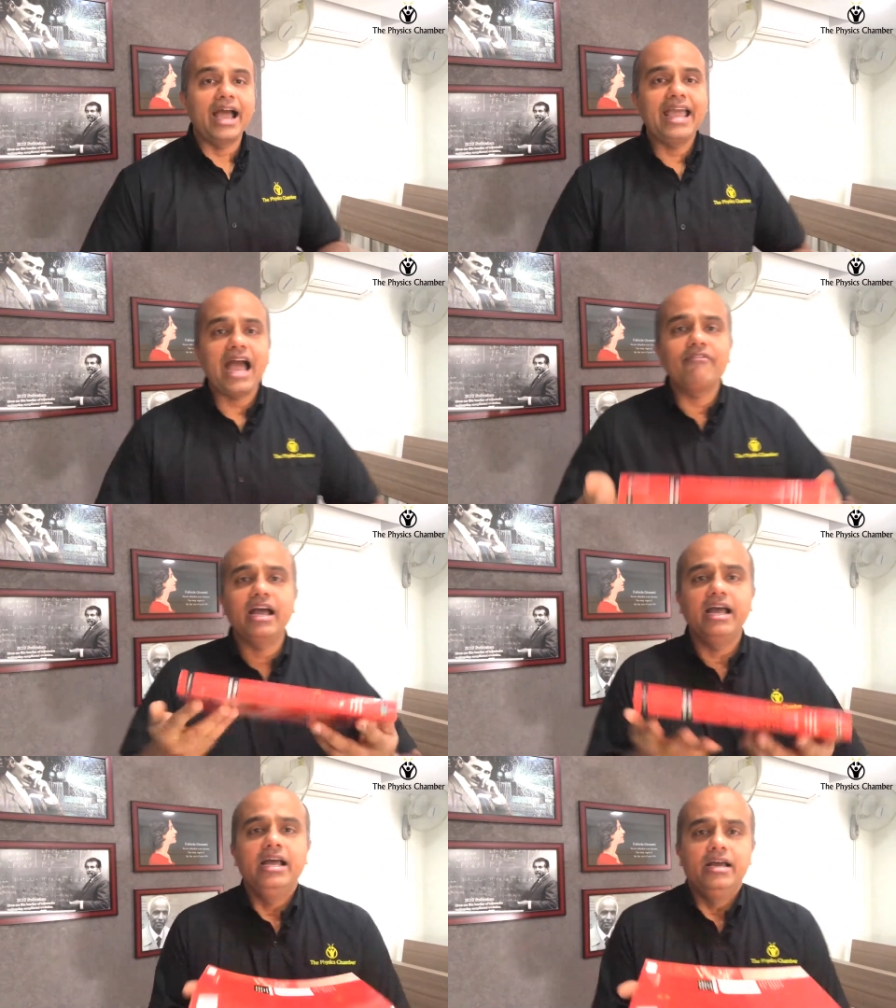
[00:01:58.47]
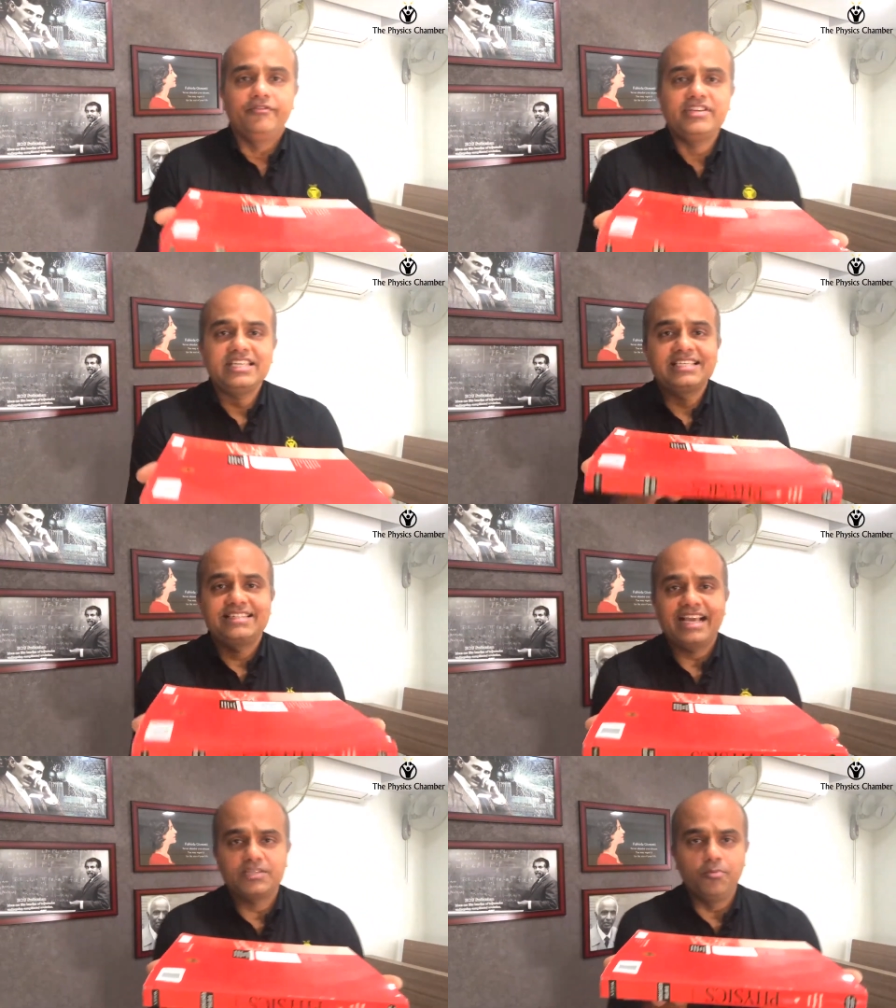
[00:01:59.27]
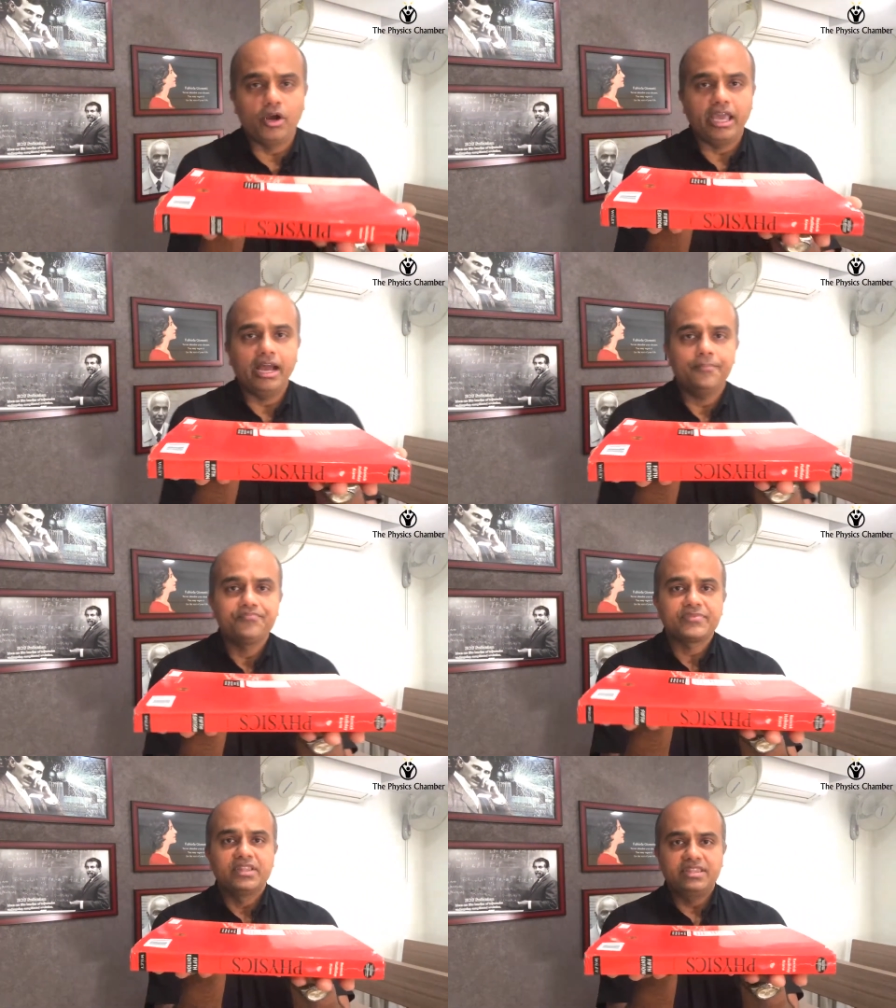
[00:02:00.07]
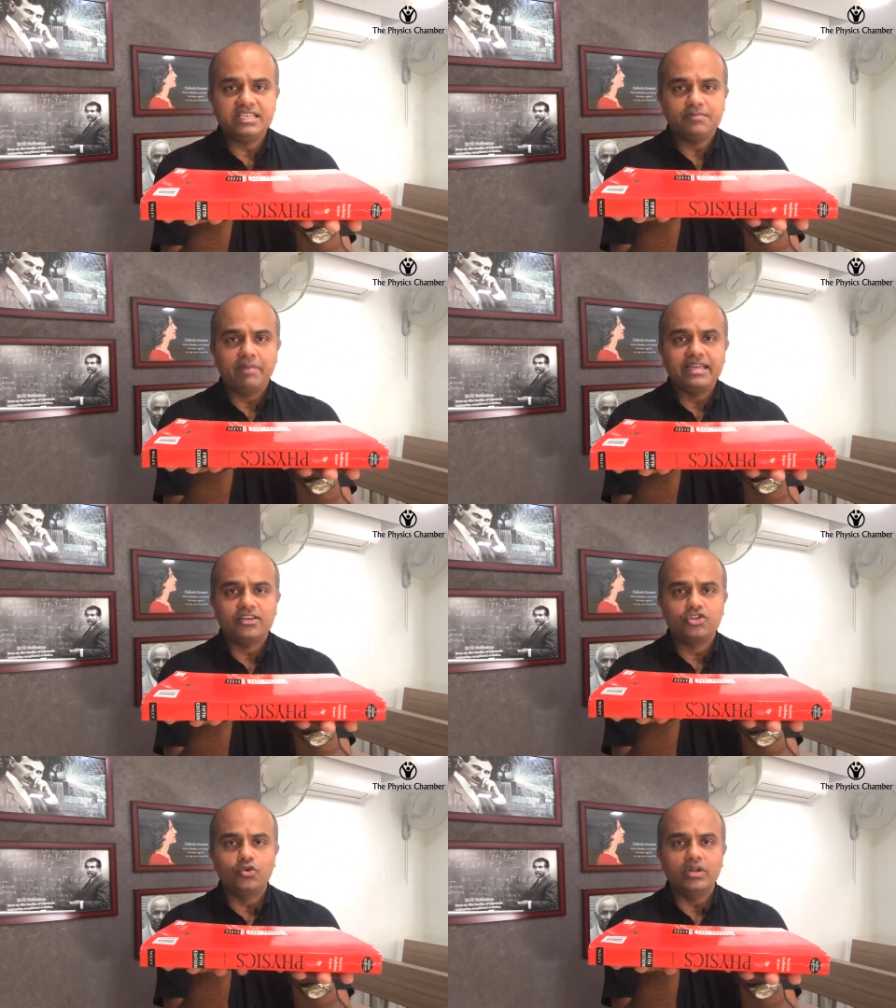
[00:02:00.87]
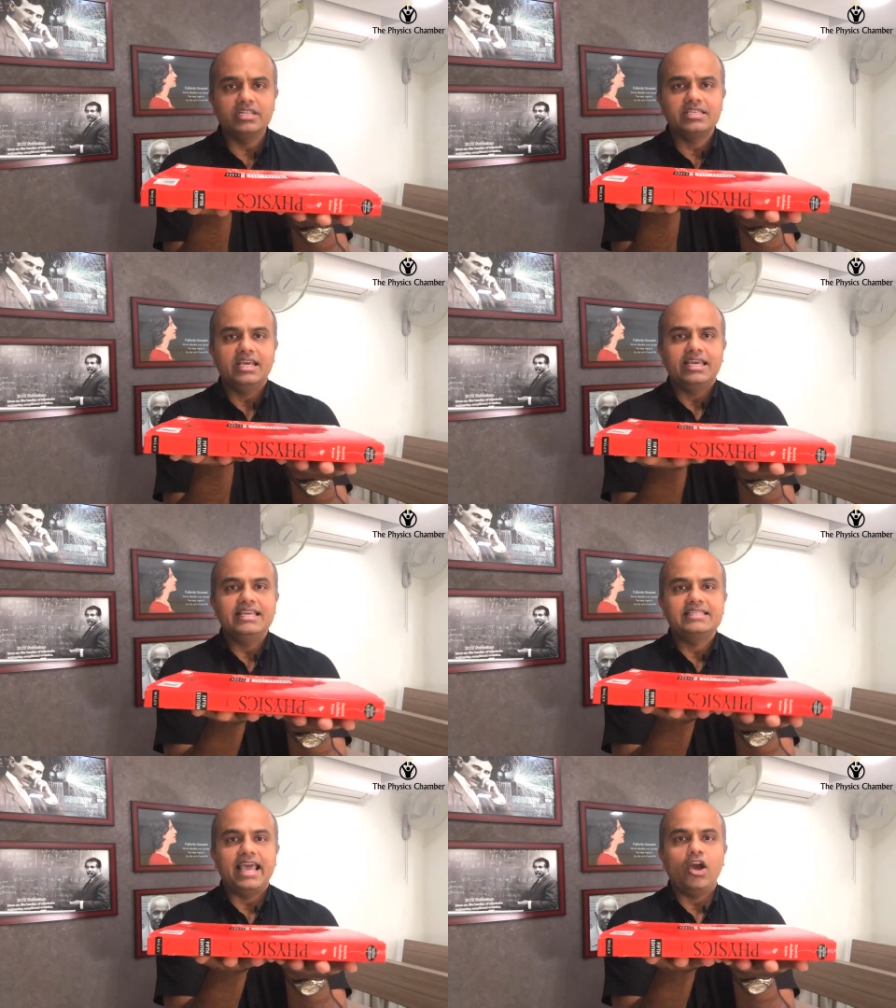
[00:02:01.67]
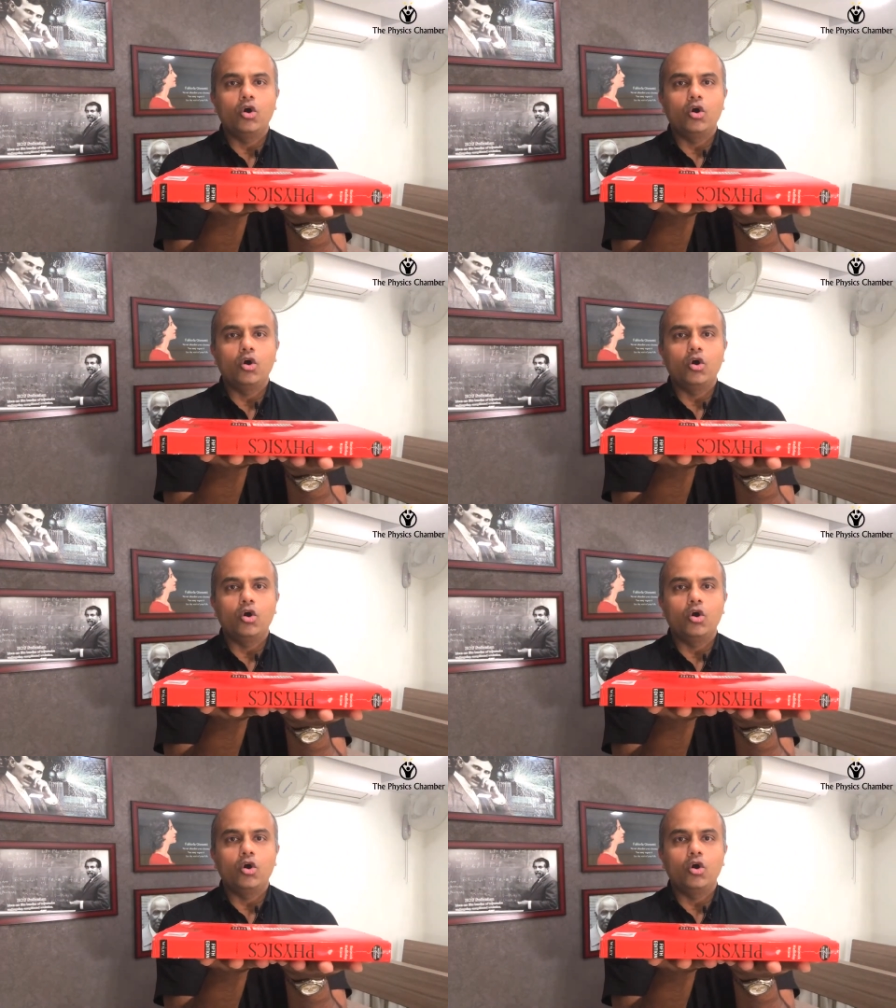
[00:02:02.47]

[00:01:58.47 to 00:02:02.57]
have a physics textbook here. This, my dear students, is a